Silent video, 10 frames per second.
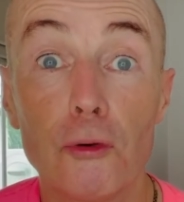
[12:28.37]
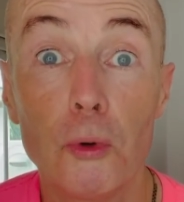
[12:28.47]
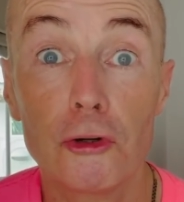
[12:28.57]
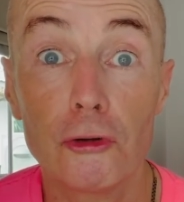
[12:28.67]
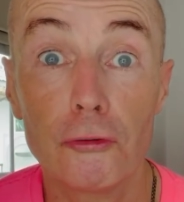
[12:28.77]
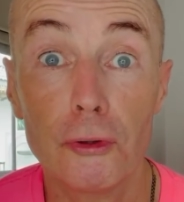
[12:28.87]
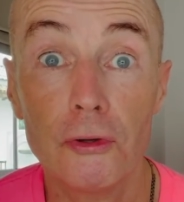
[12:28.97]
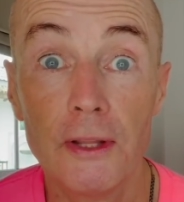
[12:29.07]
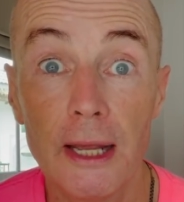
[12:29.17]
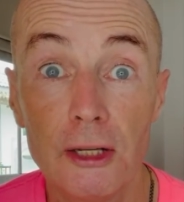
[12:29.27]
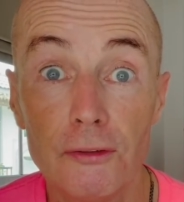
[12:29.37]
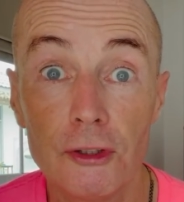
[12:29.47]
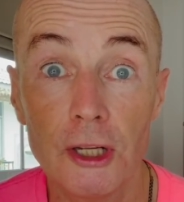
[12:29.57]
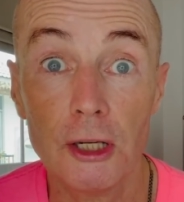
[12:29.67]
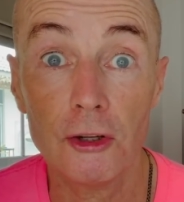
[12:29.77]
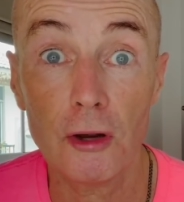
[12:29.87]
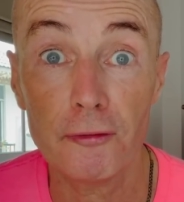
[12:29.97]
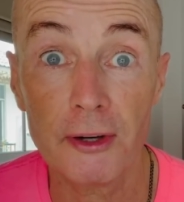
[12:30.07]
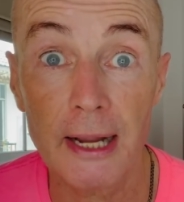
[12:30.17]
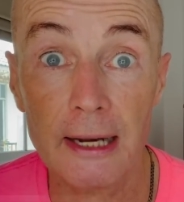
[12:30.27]
watching through to the end if you did. And don't
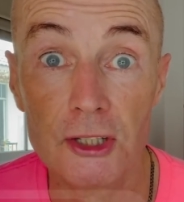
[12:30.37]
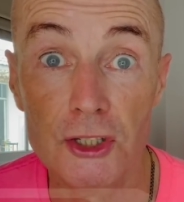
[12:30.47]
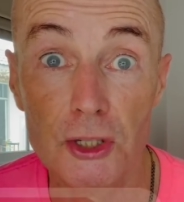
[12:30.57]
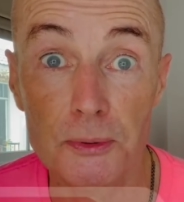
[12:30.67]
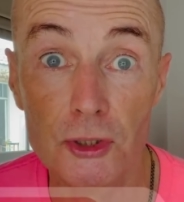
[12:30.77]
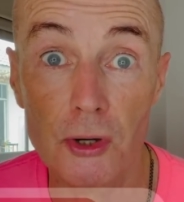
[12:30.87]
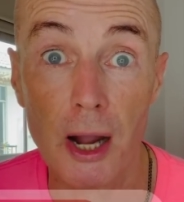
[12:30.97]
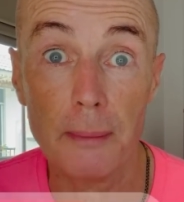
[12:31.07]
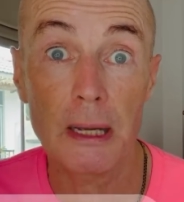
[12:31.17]
forget to subscribe.